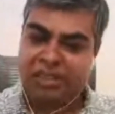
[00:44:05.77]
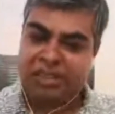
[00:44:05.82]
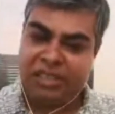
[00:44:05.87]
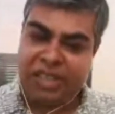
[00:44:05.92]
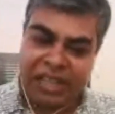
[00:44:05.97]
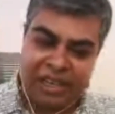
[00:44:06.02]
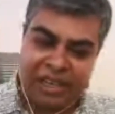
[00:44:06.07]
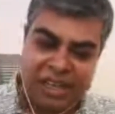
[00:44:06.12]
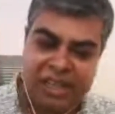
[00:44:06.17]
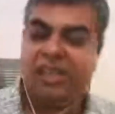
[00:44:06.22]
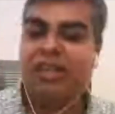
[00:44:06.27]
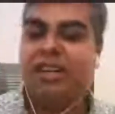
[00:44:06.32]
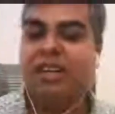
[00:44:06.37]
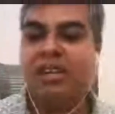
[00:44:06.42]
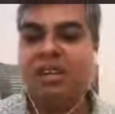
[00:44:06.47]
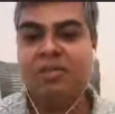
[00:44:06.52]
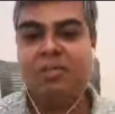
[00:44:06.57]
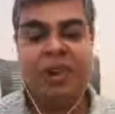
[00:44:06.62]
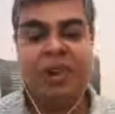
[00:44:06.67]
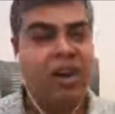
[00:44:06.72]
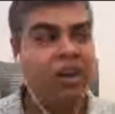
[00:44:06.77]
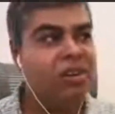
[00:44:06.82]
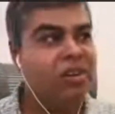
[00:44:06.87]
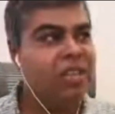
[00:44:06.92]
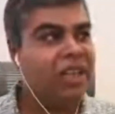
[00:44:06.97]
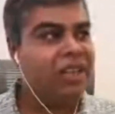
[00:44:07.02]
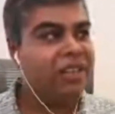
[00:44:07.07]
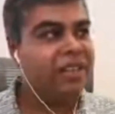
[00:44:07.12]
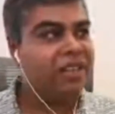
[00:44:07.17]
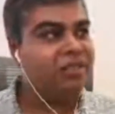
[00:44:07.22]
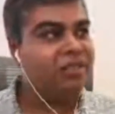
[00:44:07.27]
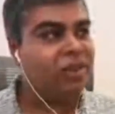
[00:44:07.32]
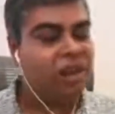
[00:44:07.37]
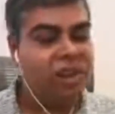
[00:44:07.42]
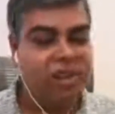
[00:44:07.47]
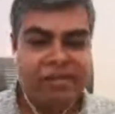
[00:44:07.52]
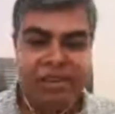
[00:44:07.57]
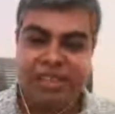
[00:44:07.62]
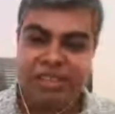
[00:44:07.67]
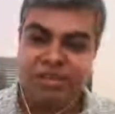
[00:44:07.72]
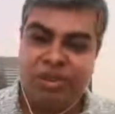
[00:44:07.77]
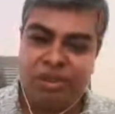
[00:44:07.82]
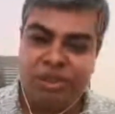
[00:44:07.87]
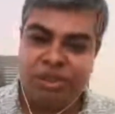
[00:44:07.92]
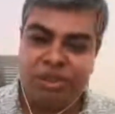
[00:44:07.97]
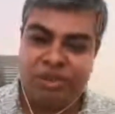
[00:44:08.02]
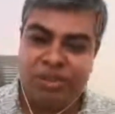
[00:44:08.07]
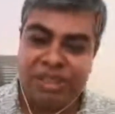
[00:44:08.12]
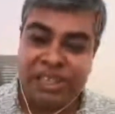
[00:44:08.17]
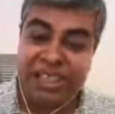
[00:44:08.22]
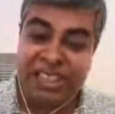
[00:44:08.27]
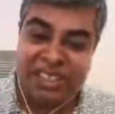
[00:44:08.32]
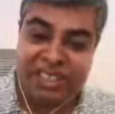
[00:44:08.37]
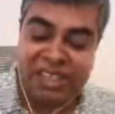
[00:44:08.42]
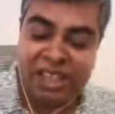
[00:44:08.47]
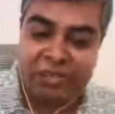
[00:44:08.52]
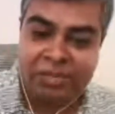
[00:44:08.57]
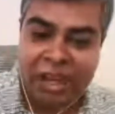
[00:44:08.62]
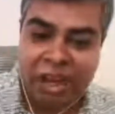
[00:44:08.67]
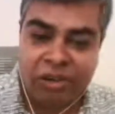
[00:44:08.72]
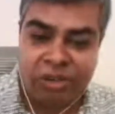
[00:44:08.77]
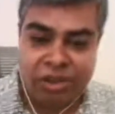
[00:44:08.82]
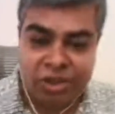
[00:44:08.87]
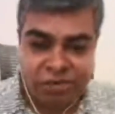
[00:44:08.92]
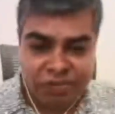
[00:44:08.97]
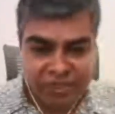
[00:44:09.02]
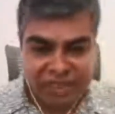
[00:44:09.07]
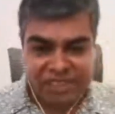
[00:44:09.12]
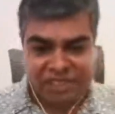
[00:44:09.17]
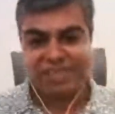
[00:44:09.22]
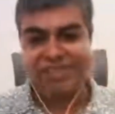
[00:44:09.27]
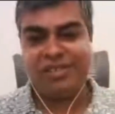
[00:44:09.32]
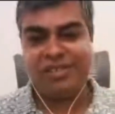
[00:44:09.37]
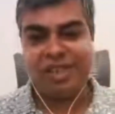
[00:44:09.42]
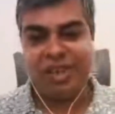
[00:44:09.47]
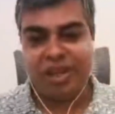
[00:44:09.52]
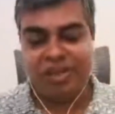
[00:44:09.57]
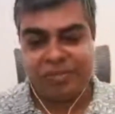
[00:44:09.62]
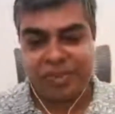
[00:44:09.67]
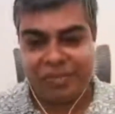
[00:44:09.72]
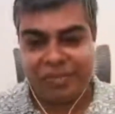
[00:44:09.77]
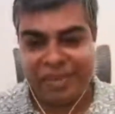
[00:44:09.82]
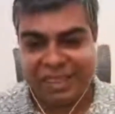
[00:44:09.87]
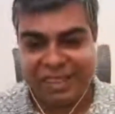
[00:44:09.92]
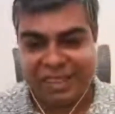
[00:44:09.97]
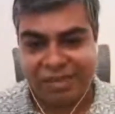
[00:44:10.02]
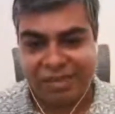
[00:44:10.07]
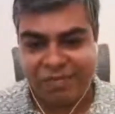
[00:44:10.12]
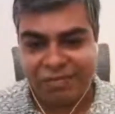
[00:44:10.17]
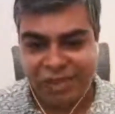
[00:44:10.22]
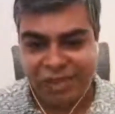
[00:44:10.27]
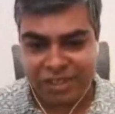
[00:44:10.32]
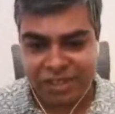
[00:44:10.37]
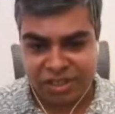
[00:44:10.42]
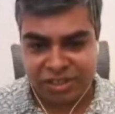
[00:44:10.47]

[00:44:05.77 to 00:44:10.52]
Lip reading: then I heard about that it's always good to teach them how to fish instead of giving them food.